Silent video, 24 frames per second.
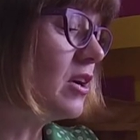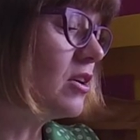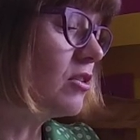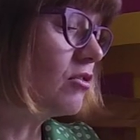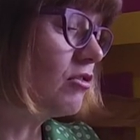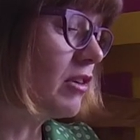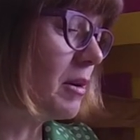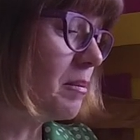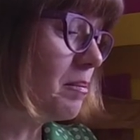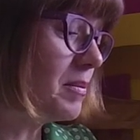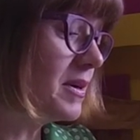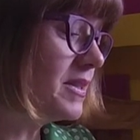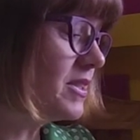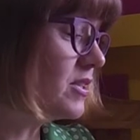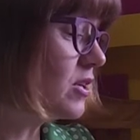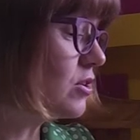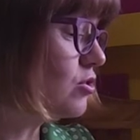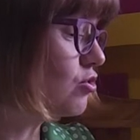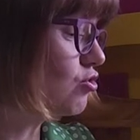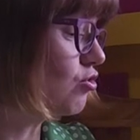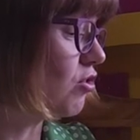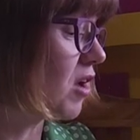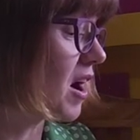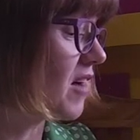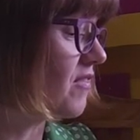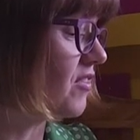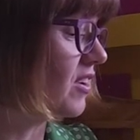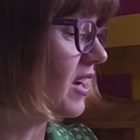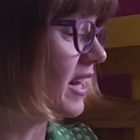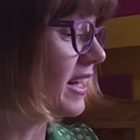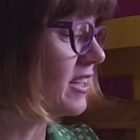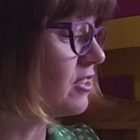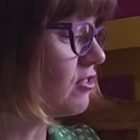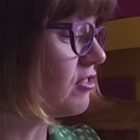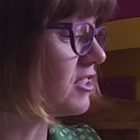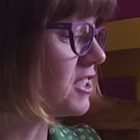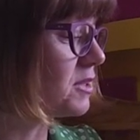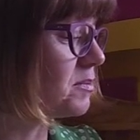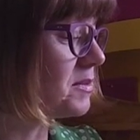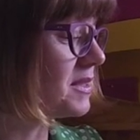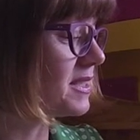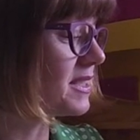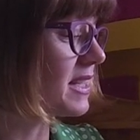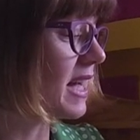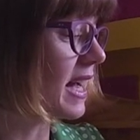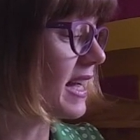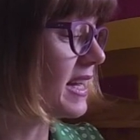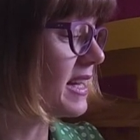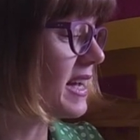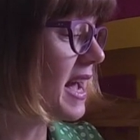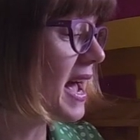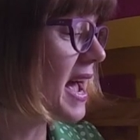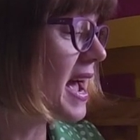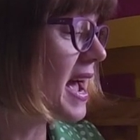crumpets, trifle and Christmas cake,